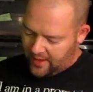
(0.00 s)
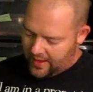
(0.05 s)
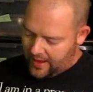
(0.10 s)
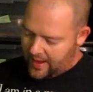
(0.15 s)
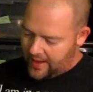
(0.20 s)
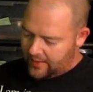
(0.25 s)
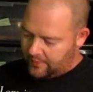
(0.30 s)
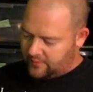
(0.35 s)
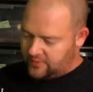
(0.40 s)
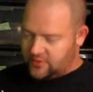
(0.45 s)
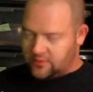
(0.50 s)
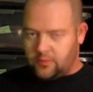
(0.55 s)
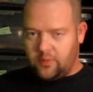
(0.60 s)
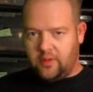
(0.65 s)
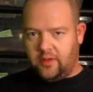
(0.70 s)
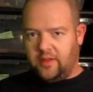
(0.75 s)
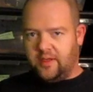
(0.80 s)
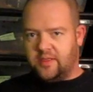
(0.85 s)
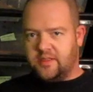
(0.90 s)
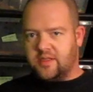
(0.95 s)
I am just
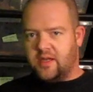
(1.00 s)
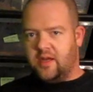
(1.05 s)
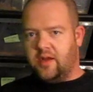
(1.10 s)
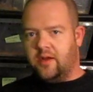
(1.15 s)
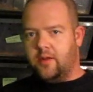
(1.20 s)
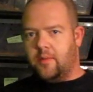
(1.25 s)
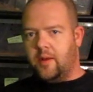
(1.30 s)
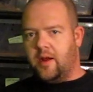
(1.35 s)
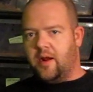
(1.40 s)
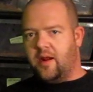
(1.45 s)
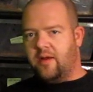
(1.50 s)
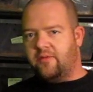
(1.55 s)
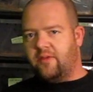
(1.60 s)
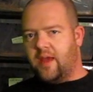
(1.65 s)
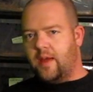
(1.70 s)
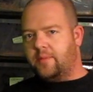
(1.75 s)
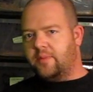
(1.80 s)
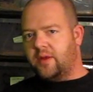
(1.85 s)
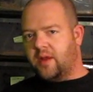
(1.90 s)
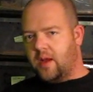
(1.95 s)
really excited about it. I've
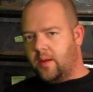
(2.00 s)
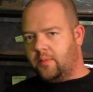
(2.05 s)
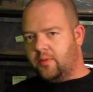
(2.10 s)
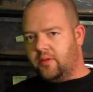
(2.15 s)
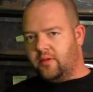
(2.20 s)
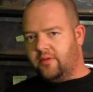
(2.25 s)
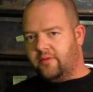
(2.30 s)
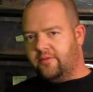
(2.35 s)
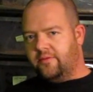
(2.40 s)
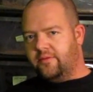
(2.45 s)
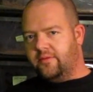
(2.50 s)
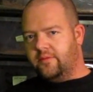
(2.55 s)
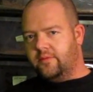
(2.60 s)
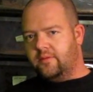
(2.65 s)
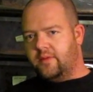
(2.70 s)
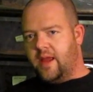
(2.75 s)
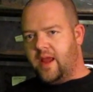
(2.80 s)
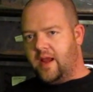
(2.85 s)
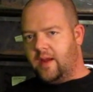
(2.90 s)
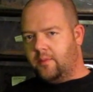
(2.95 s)
kept a couple of
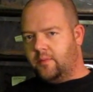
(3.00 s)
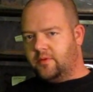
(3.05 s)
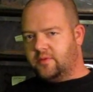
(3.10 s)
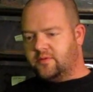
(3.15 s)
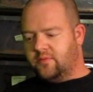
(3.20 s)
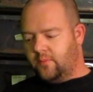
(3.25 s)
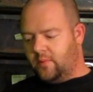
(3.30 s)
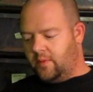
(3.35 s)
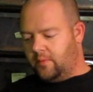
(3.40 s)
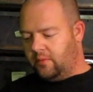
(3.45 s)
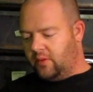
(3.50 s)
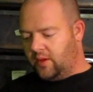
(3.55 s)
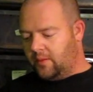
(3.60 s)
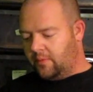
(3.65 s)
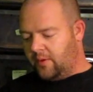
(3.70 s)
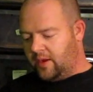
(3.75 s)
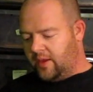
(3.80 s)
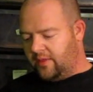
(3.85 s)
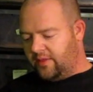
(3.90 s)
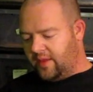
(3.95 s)
animals from the blood
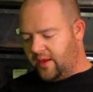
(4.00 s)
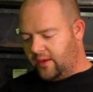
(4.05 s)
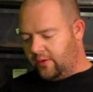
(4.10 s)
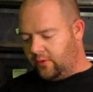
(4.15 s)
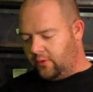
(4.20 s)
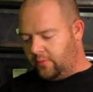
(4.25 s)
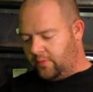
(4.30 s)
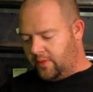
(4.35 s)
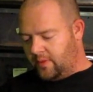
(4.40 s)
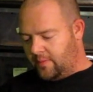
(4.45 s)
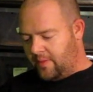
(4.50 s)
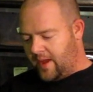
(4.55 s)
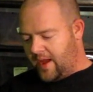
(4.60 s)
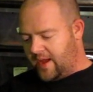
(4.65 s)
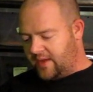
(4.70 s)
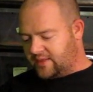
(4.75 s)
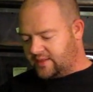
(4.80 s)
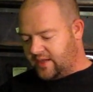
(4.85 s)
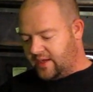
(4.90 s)
python group in the past.